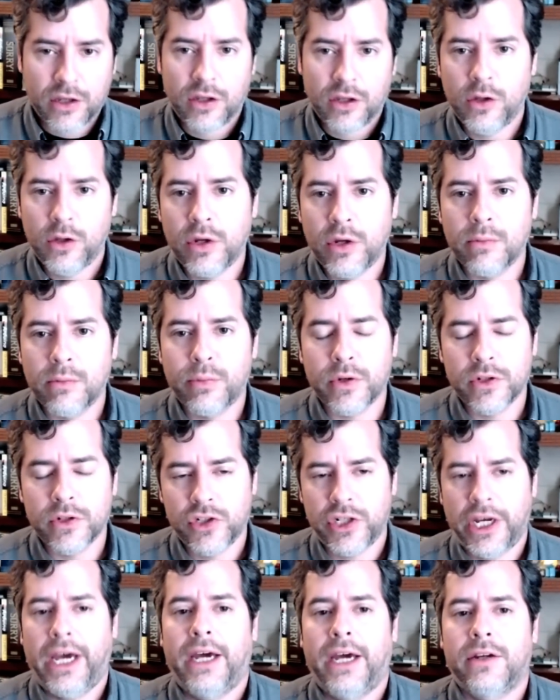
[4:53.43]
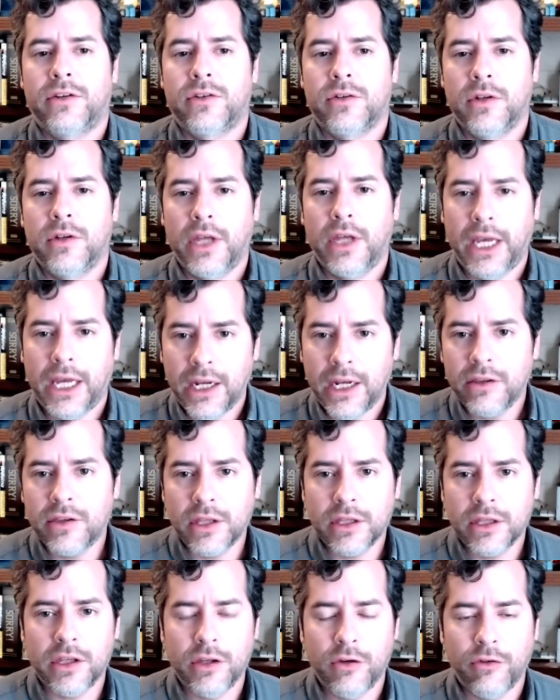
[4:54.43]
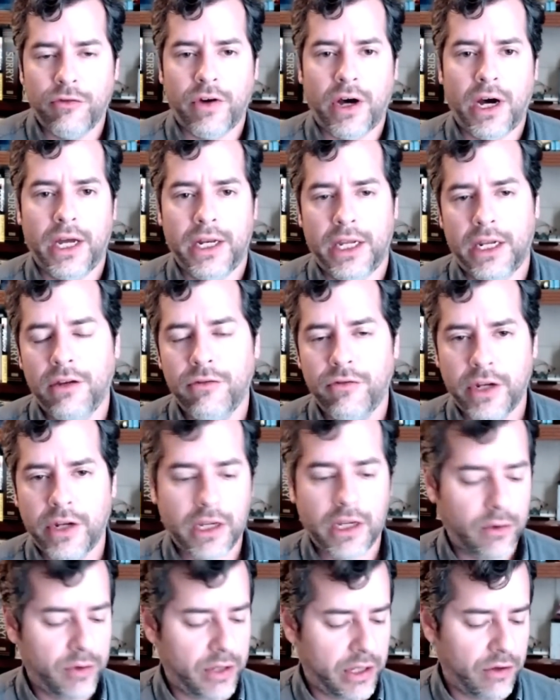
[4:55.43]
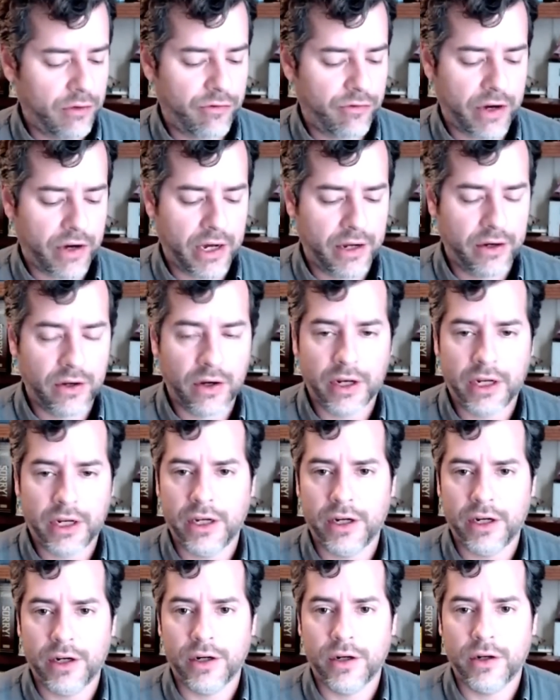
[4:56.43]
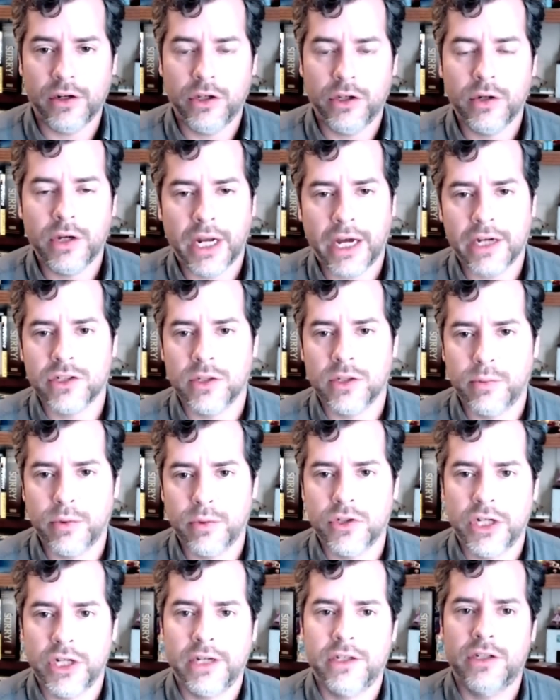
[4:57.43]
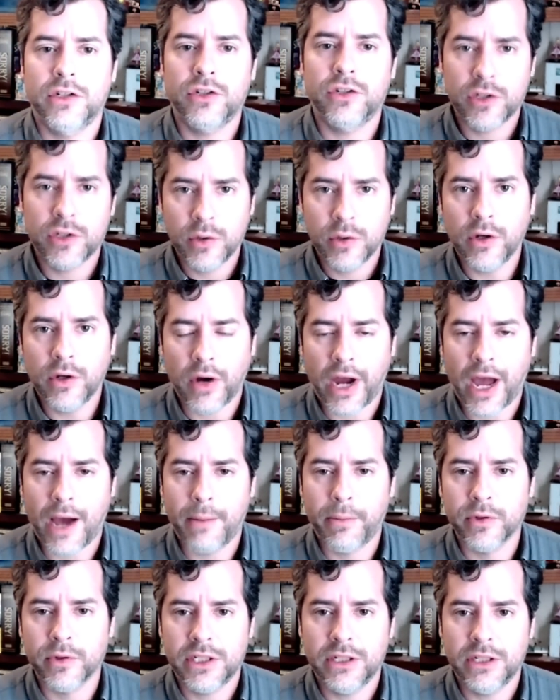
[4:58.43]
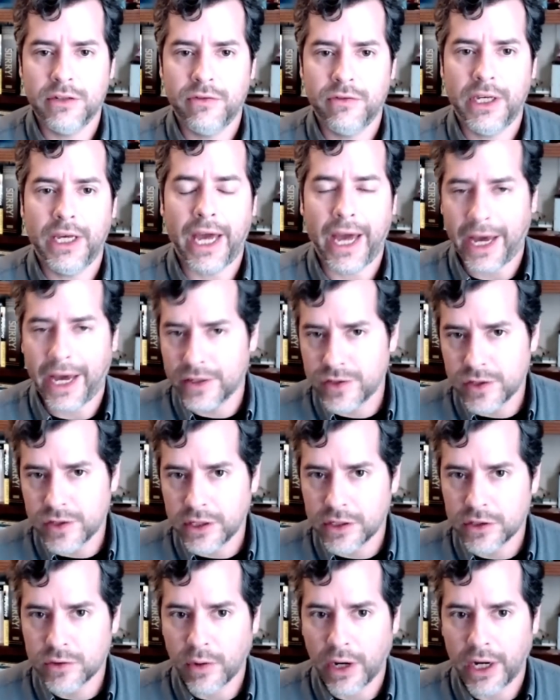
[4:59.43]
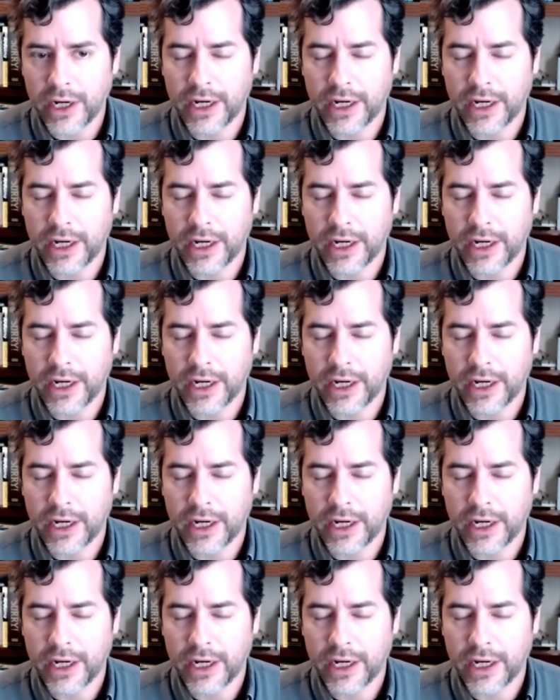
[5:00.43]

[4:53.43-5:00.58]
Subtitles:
you can project anything that you find, any video that you find on here, you can actually project it to your Apple TV as it is right